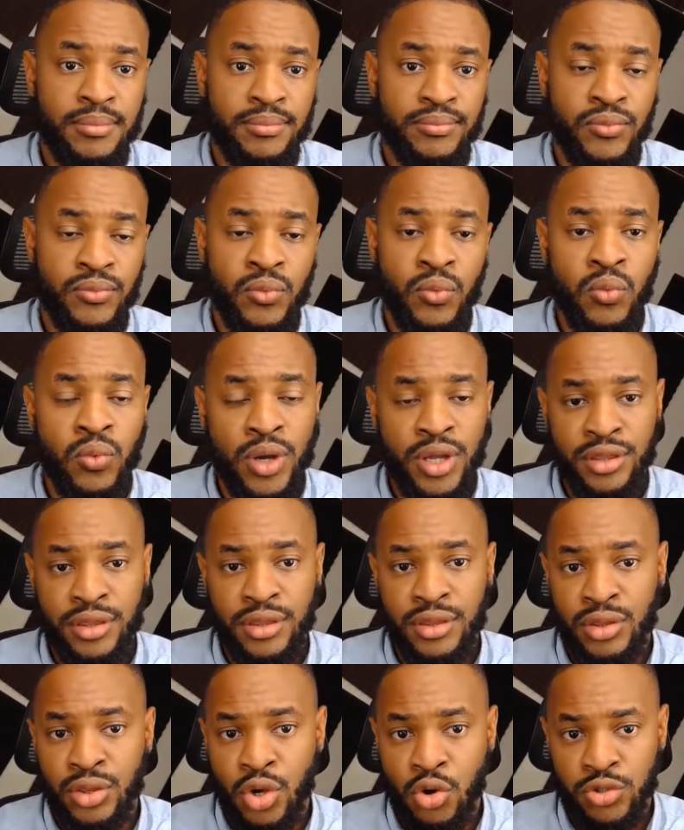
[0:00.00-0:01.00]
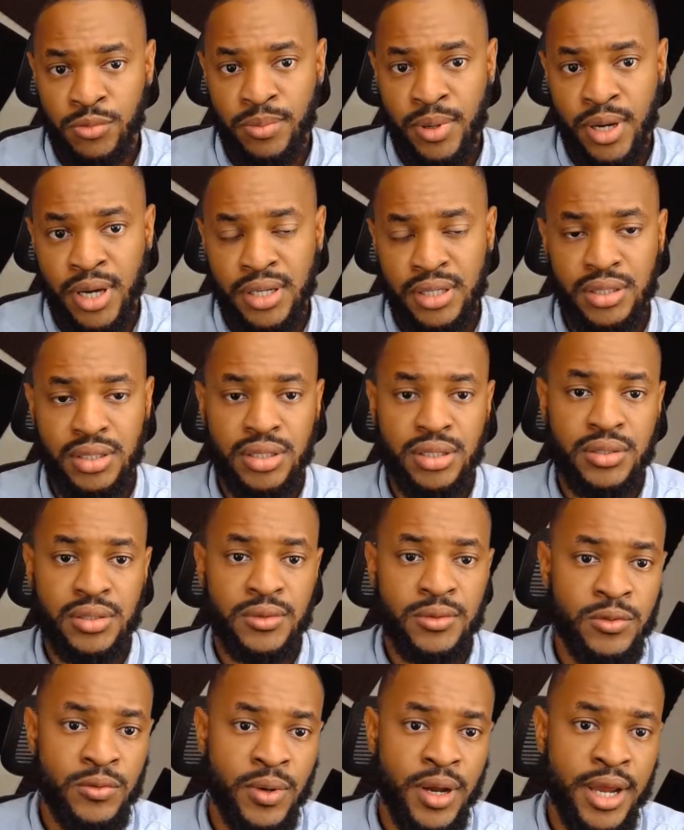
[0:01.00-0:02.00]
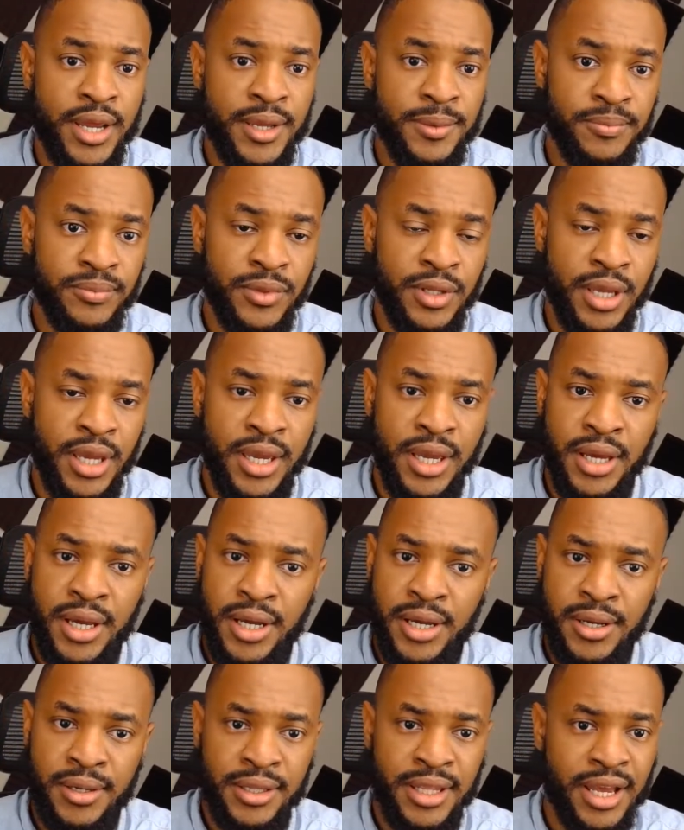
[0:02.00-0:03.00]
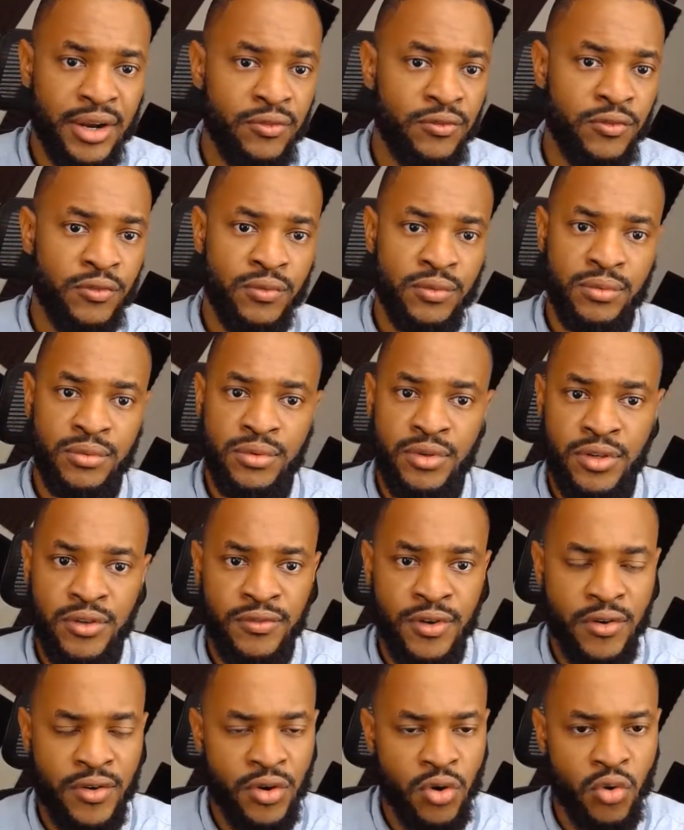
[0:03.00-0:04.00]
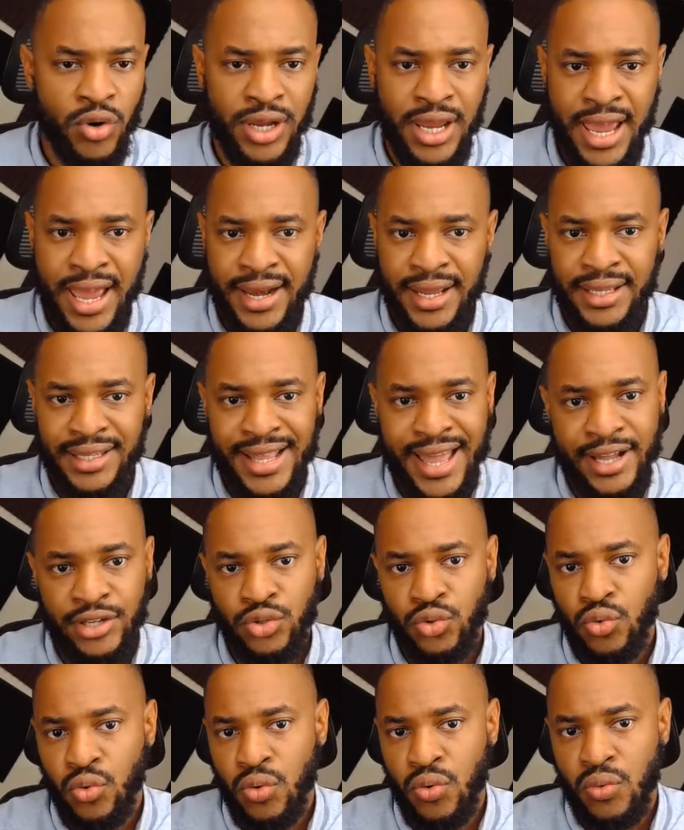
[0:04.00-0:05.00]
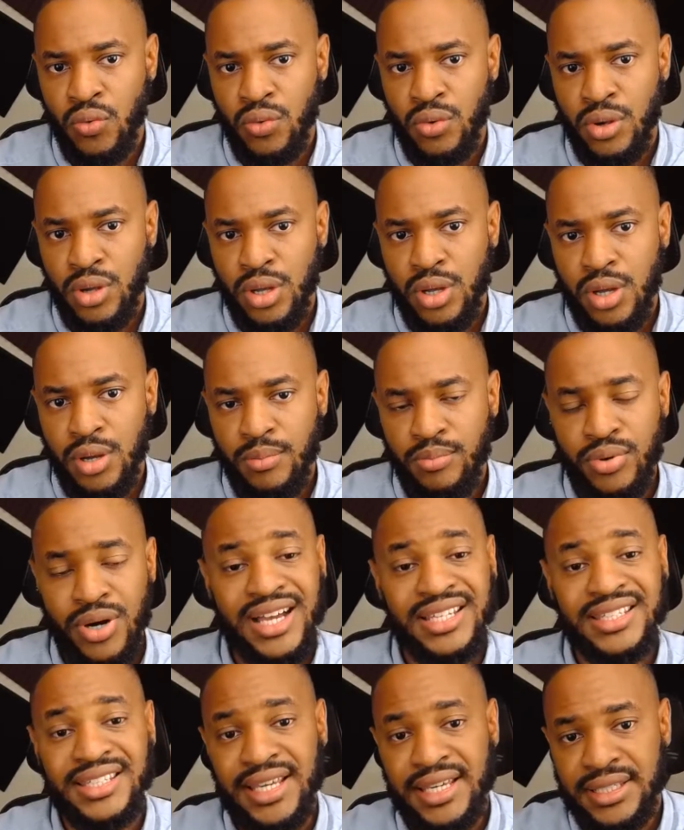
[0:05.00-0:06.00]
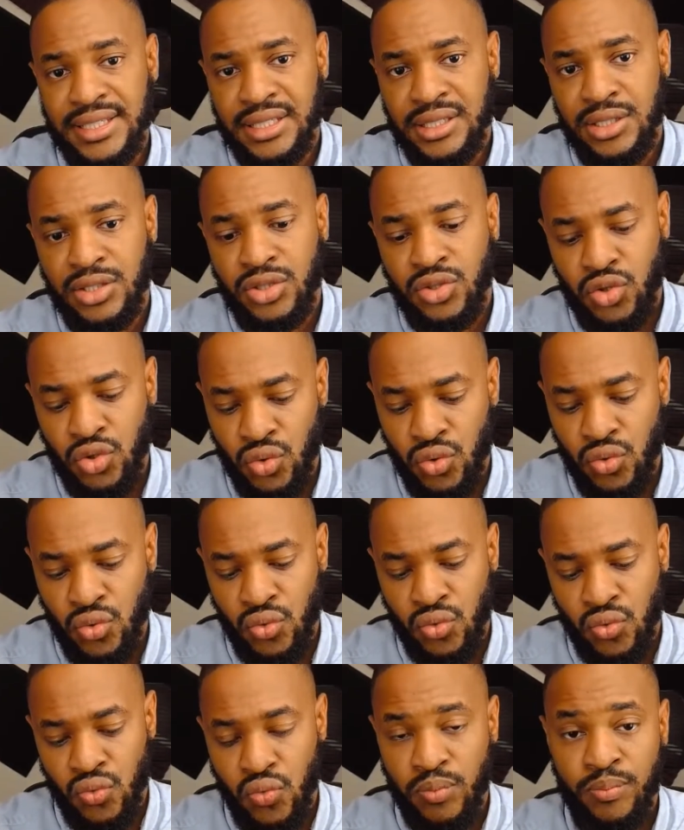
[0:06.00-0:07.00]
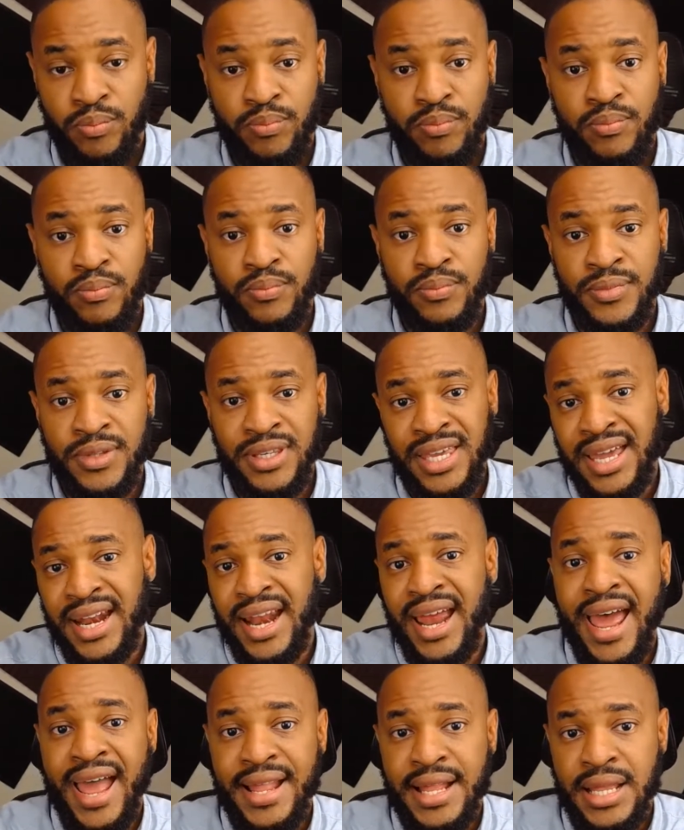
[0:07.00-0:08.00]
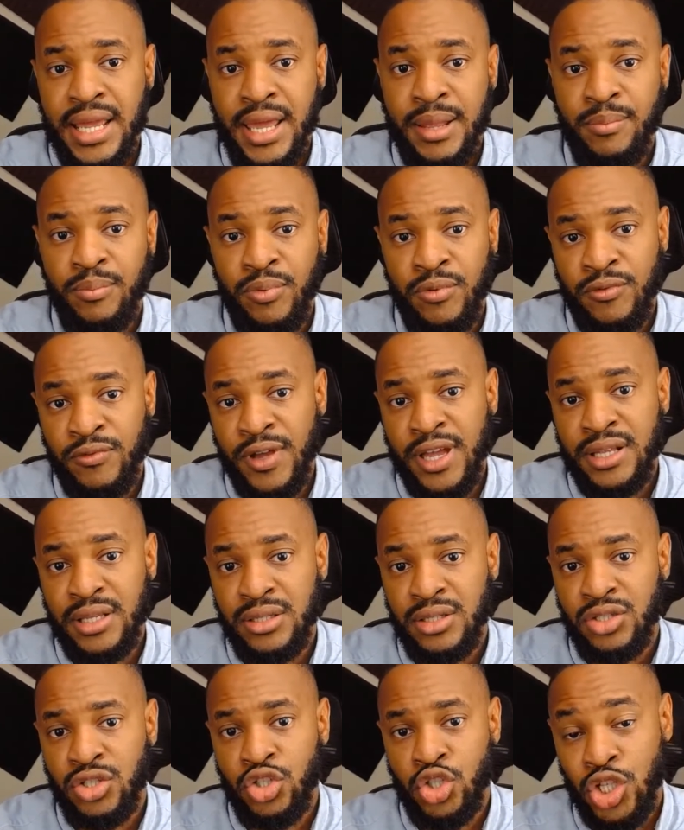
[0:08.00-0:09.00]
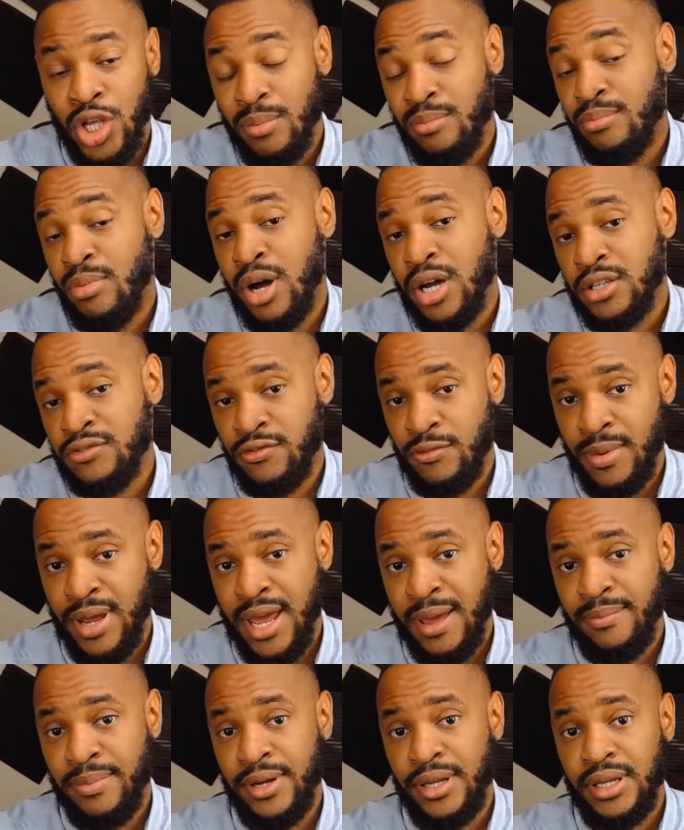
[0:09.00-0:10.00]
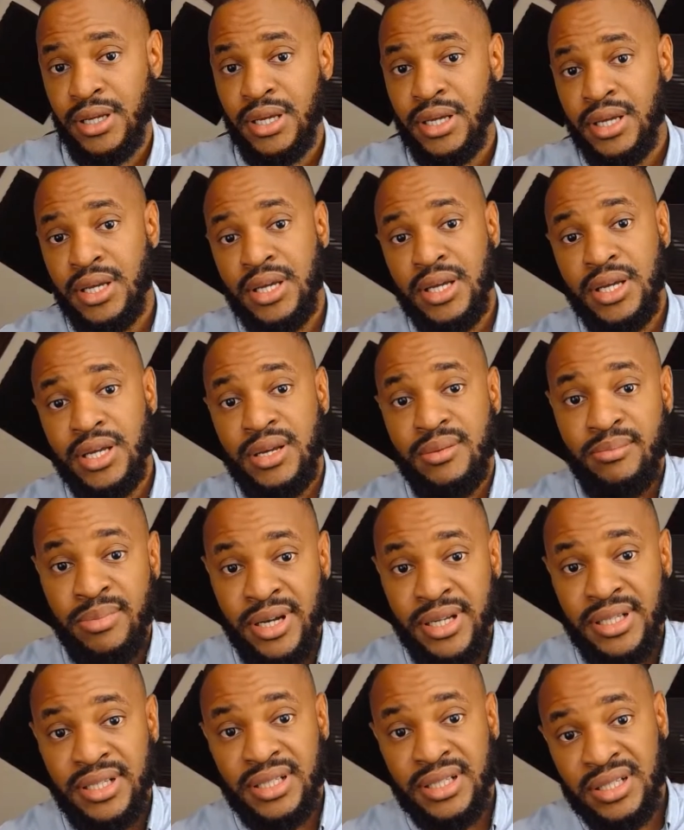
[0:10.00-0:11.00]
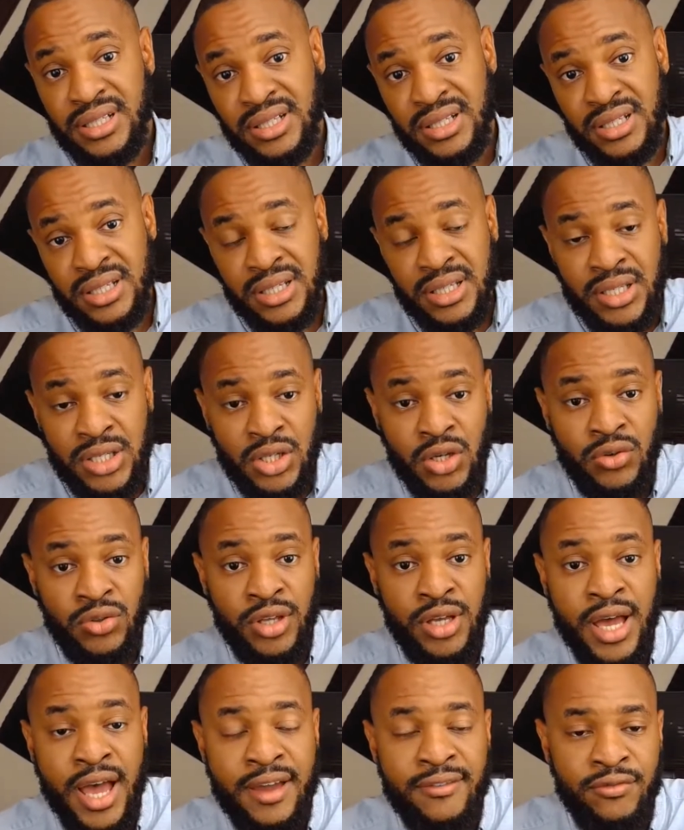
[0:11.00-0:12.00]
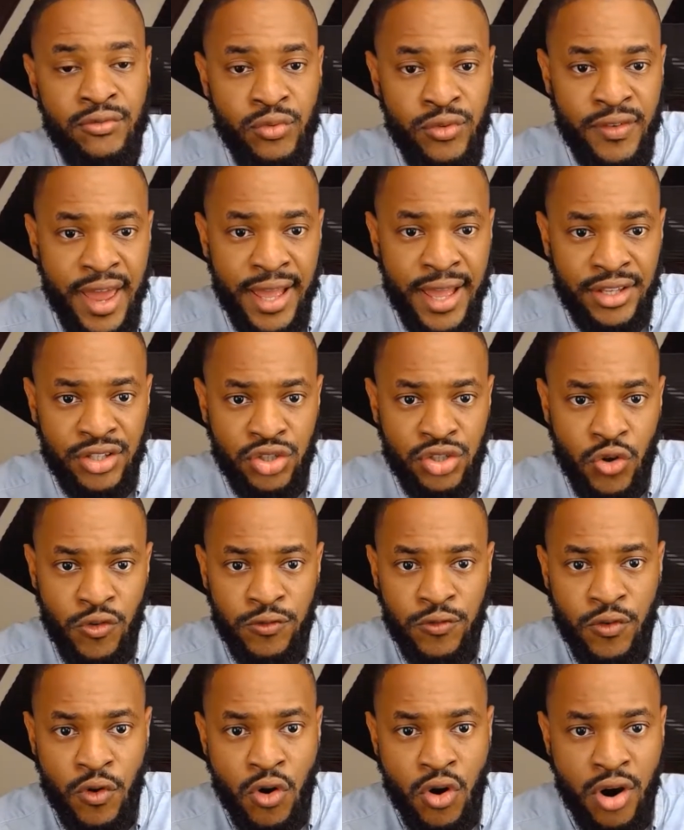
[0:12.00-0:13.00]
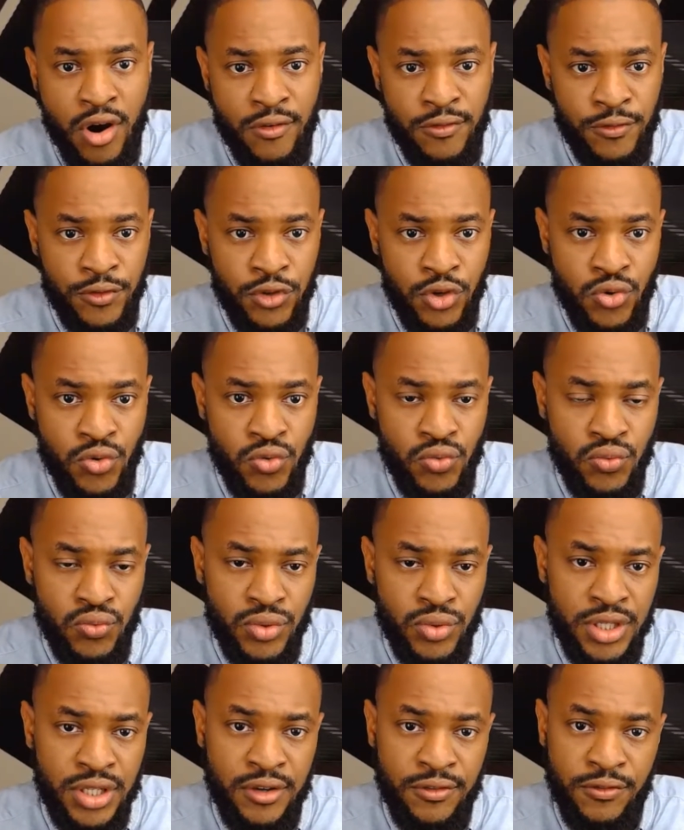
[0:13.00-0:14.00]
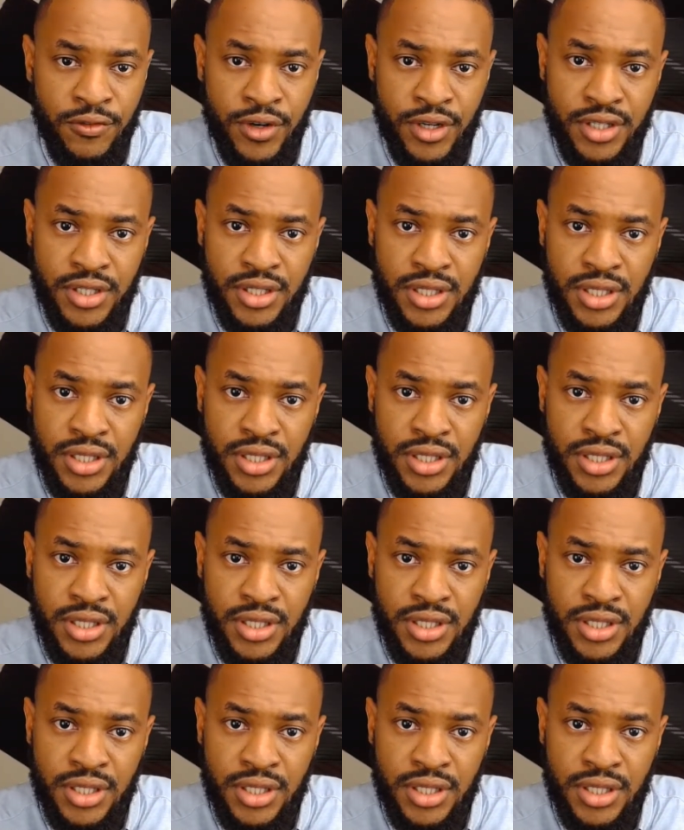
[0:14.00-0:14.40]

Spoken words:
with those bugs, right? A lot of very organic, natural processes to get at and prevent some bugs from happening. But we've had so far a few different